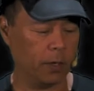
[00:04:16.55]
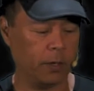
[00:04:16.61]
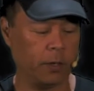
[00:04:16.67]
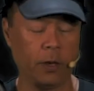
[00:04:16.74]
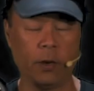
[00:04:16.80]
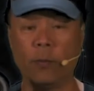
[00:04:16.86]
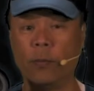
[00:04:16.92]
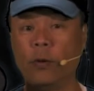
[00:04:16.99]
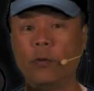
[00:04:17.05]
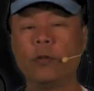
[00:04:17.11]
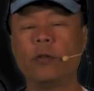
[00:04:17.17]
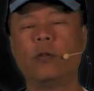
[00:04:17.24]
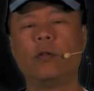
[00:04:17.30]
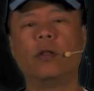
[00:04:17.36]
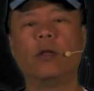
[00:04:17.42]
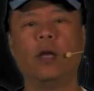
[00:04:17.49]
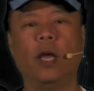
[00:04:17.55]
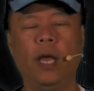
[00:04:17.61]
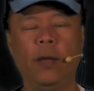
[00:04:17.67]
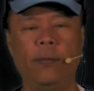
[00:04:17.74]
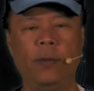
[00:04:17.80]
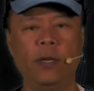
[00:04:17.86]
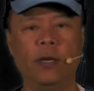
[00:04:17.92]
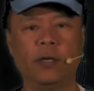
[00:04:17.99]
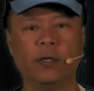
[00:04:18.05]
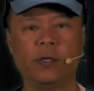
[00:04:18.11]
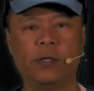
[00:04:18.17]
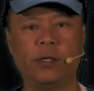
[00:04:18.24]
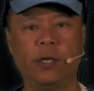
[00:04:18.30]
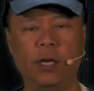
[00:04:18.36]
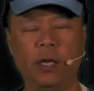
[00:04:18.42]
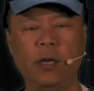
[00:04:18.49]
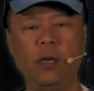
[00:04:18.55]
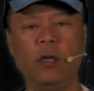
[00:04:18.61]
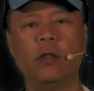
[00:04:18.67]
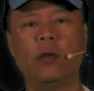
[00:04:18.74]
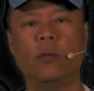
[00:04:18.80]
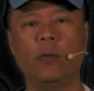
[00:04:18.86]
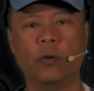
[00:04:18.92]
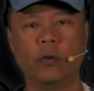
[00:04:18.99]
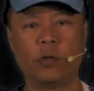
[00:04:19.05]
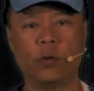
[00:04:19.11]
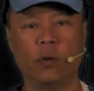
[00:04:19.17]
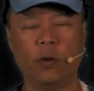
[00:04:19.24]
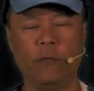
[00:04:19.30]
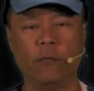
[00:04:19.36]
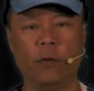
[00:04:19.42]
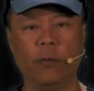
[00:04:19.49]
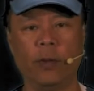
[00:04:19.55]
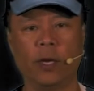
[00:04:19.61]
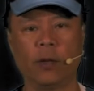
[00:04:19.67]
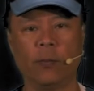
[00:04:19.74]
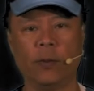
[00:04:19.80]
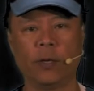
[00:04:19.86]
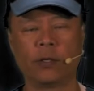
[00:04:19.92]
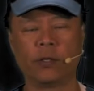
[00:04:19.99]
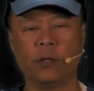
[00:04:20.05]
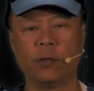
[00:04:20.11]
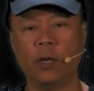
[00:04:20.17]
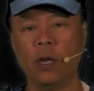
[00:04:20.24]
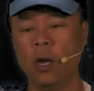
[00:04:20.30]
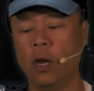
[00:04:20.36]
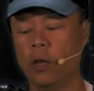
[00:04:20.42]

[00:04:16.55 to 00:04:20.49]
They're both APS-C, they're both 24 megapixel,